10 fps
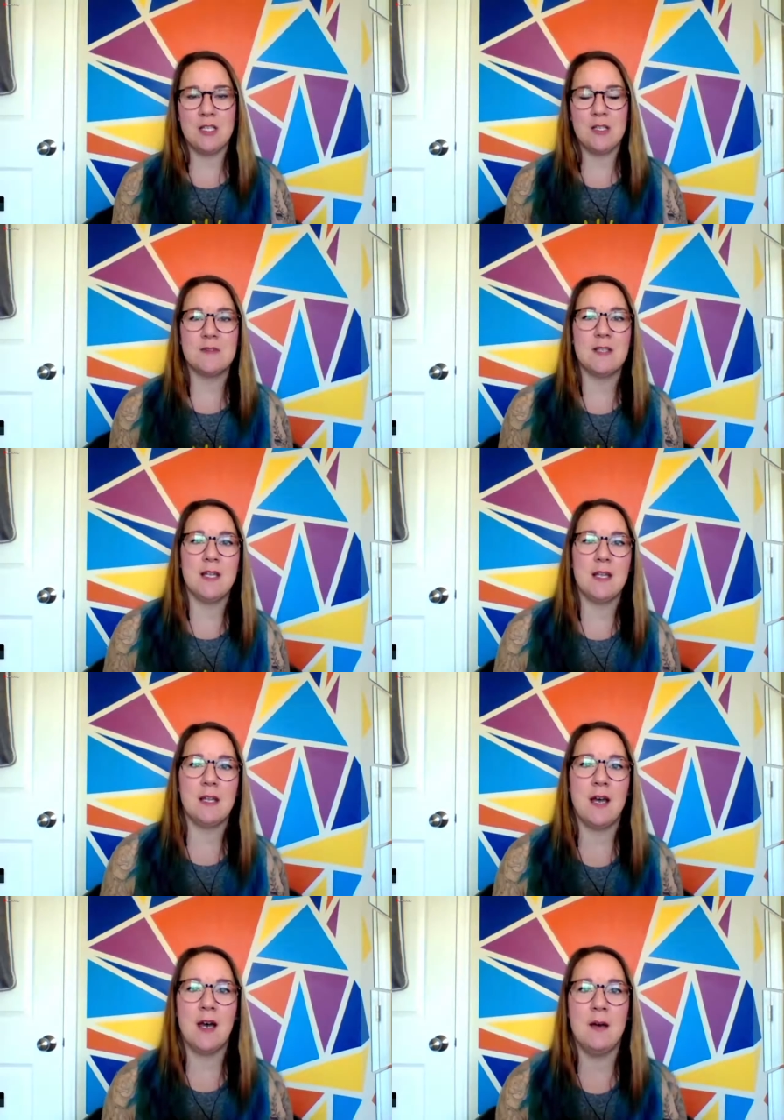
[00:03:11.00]

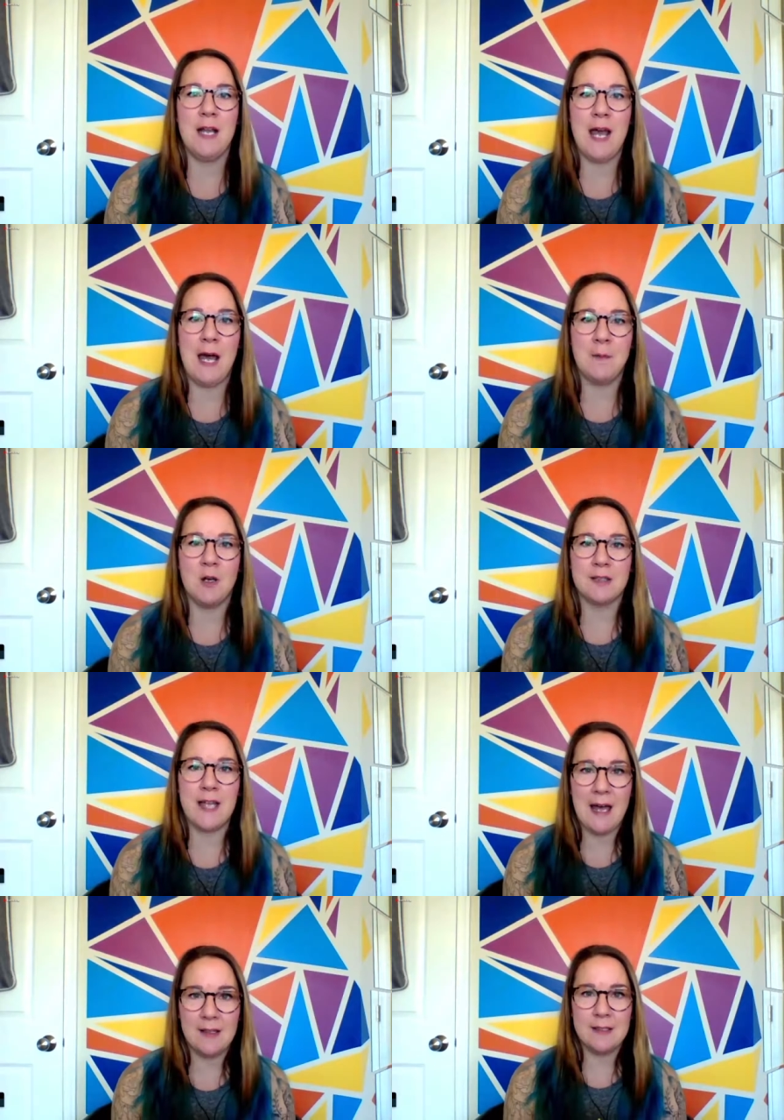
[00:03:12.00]
using an app called
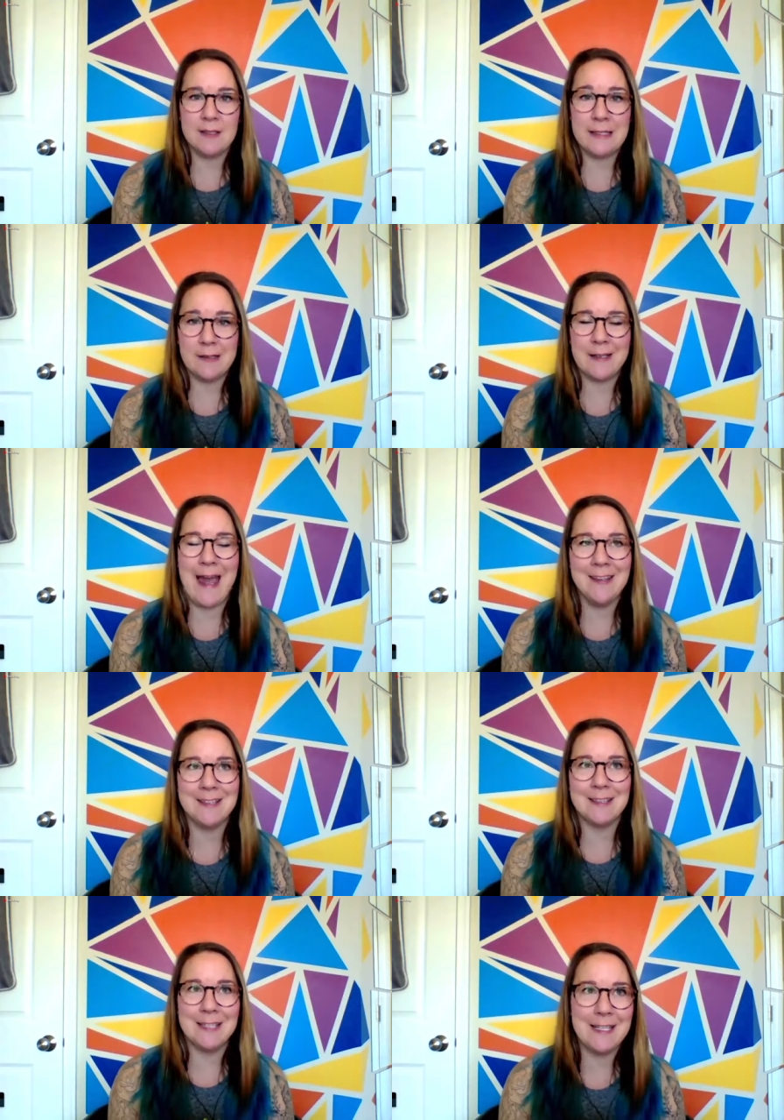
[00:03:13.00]

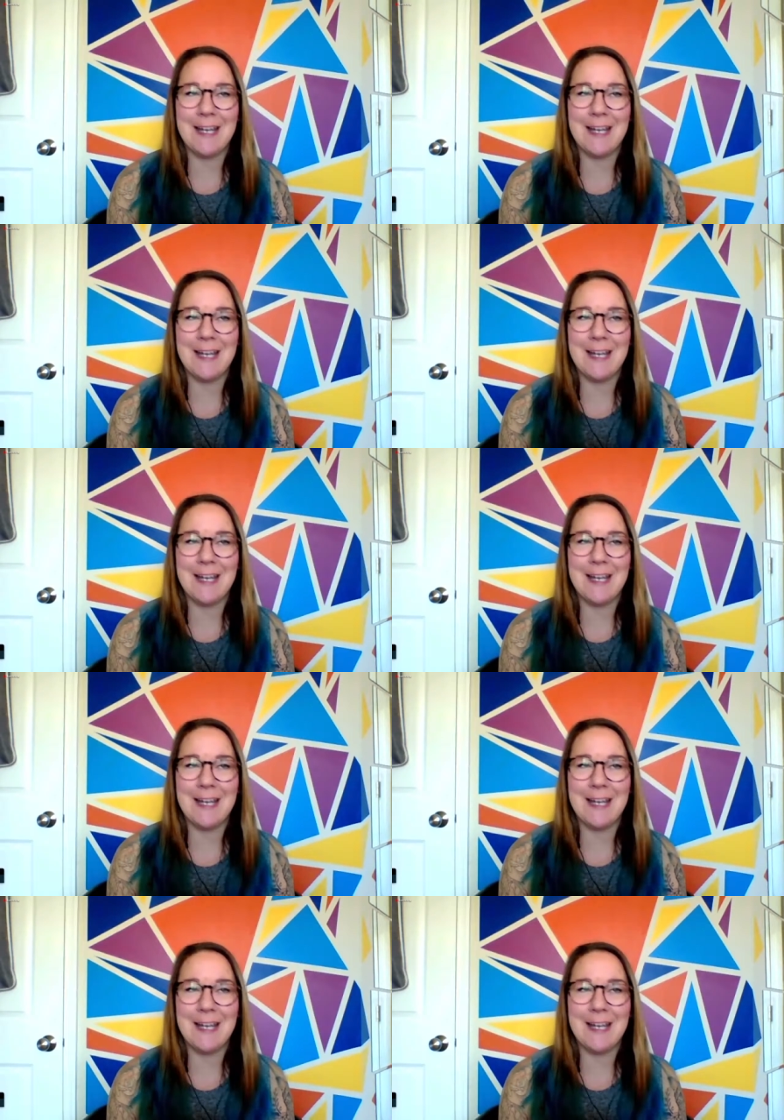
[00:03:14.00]
Calendly.